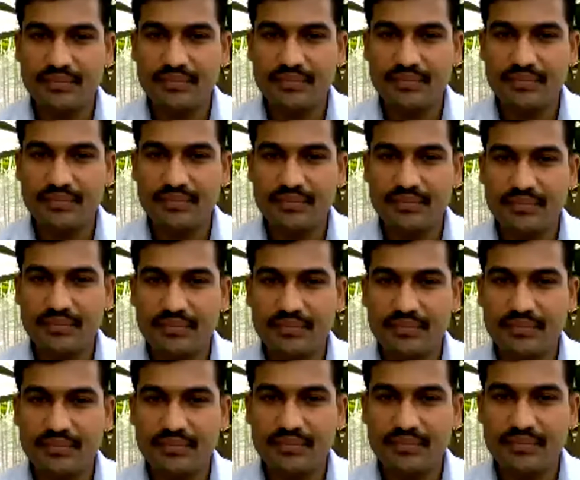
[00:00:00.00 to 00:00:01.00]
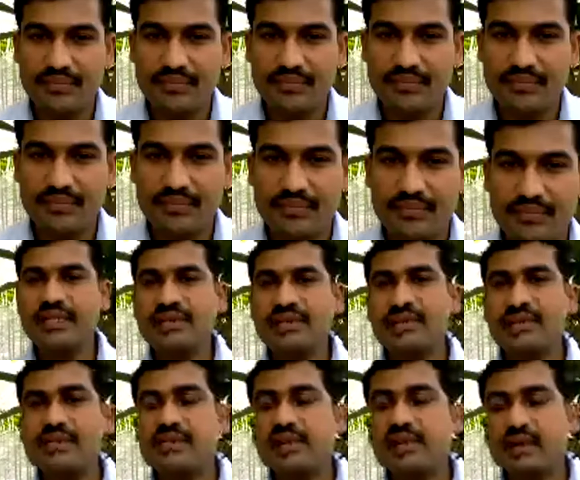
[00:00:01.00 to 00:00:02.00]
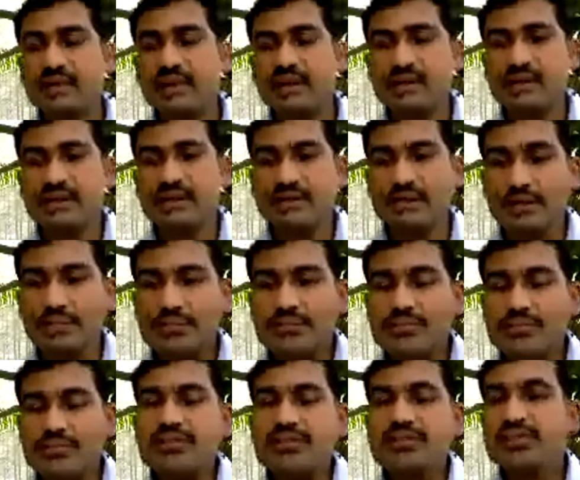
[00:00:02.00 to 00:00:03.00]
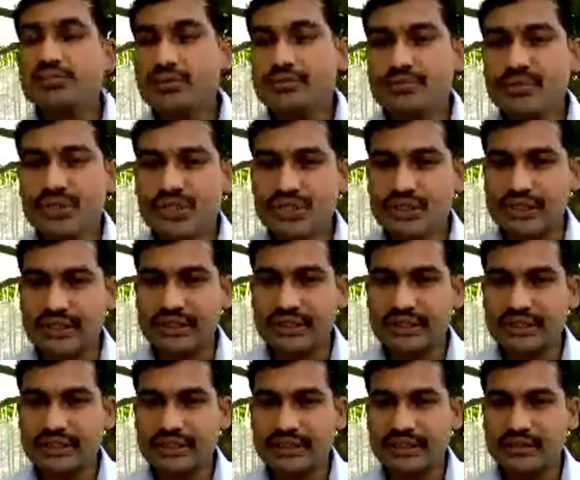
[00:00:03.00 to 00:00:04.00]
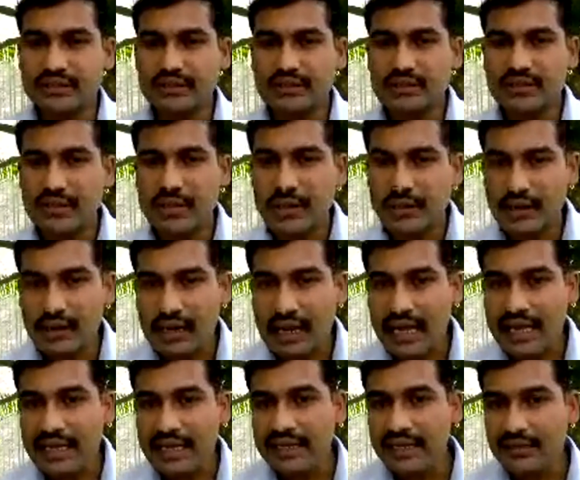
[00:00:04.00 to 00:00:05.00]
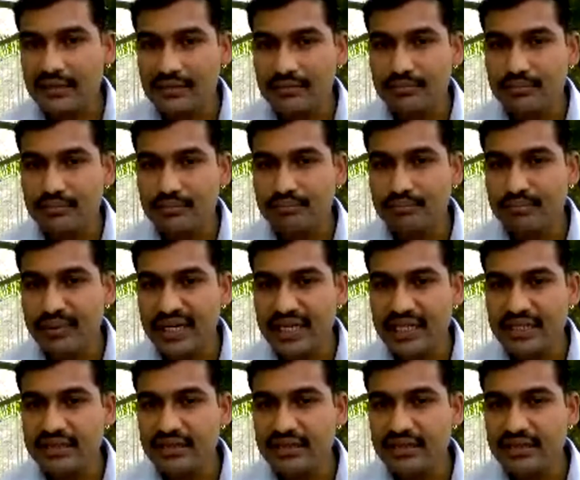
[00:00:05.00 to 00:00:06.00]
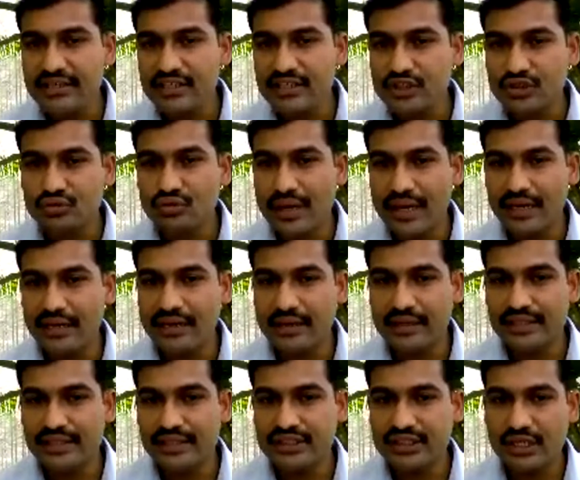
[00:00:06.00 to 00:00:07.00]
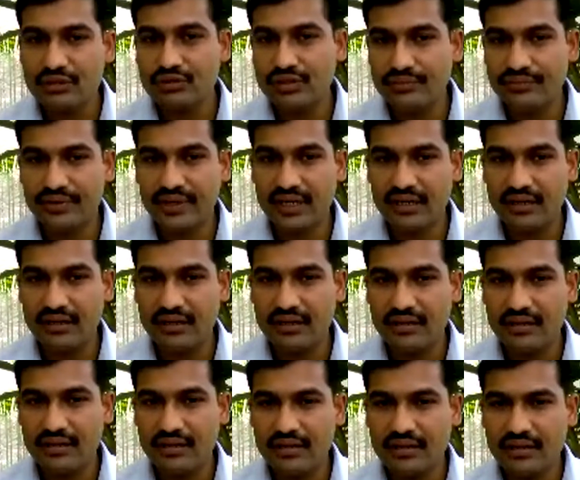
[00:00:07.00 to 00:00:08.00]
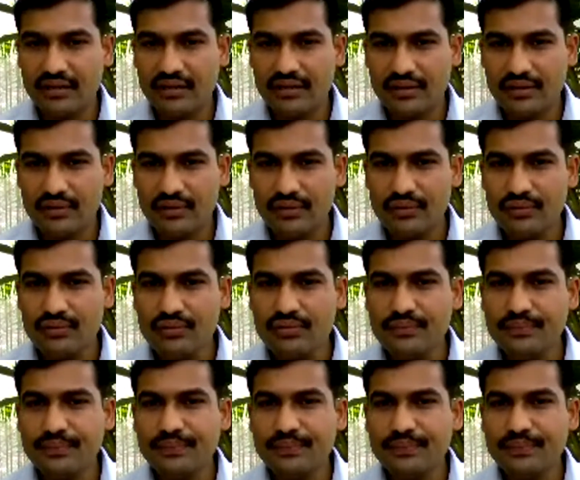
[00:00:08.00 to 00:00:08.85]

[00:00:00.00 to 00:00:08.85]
Mandela. He says that he knows and the people know that there are numbers of minerals lying beneath its soil in South Africa.